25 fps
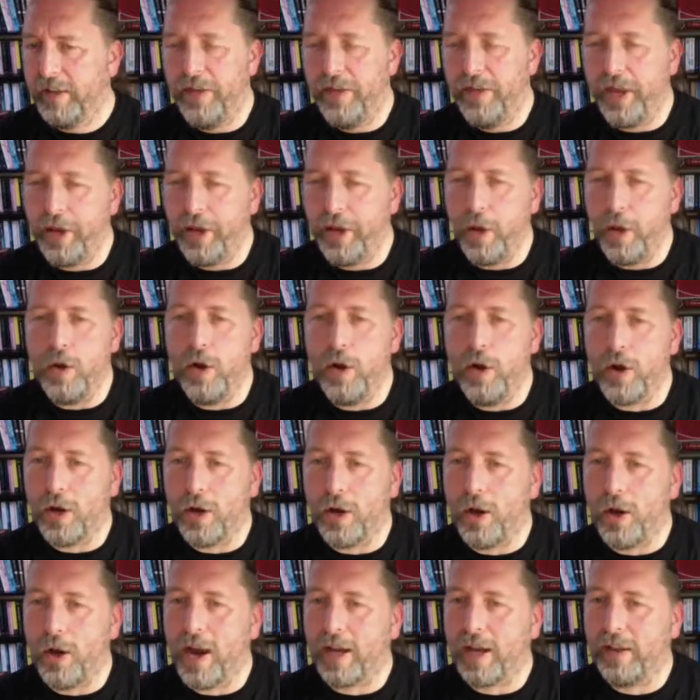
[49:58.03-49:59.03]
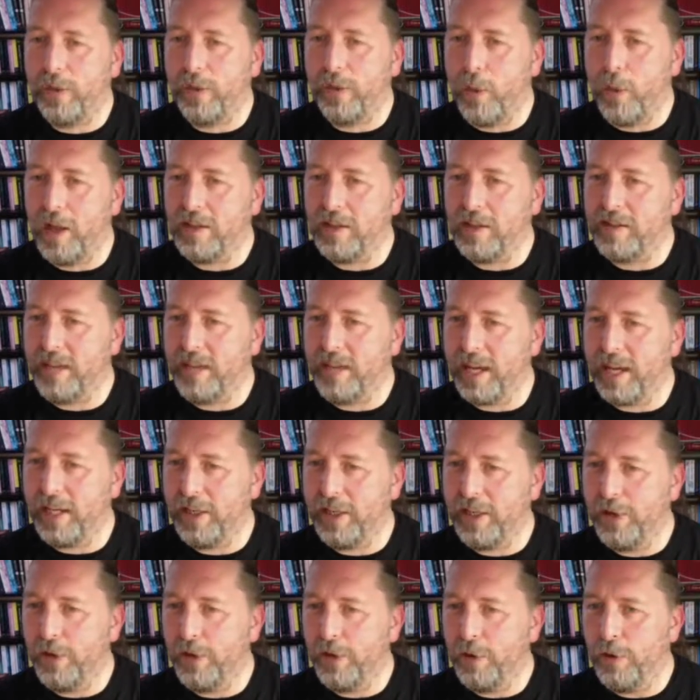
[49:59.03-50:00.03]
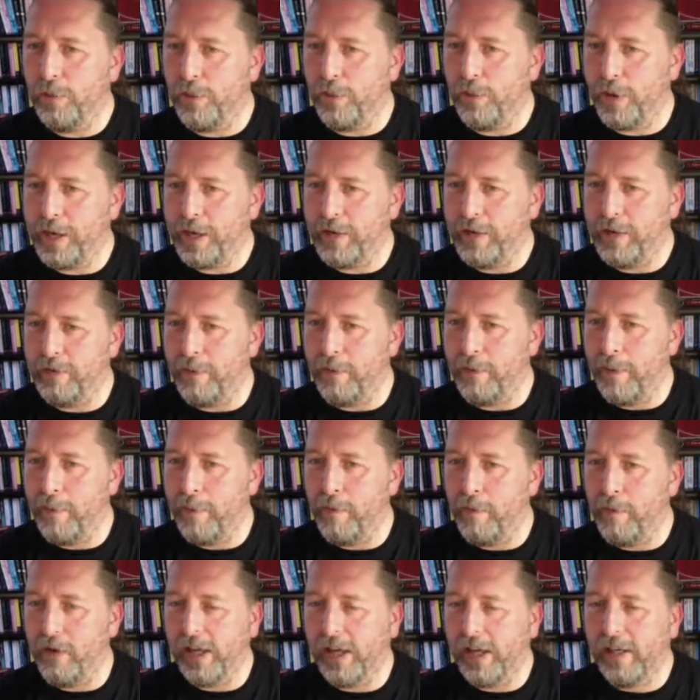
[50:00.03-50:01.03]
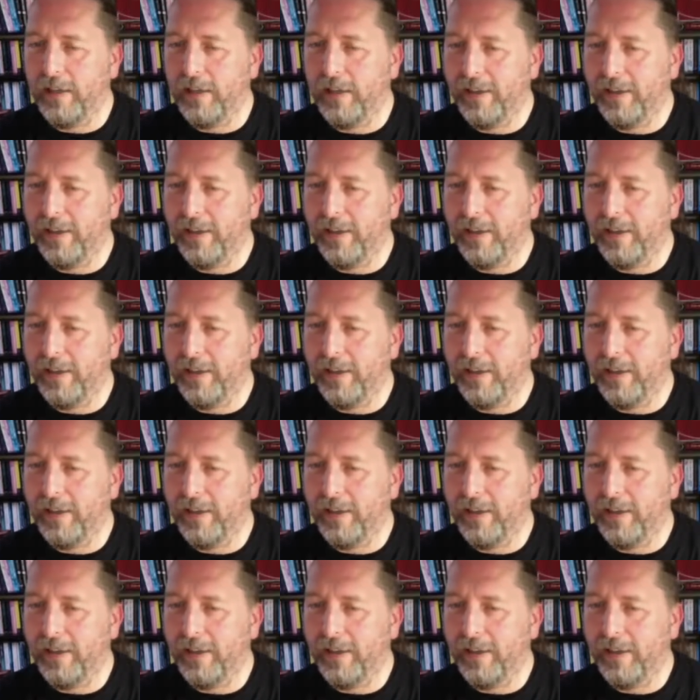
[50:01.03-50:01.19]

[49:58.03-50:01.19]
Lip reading: They don't look like the ones that you're probably remembering.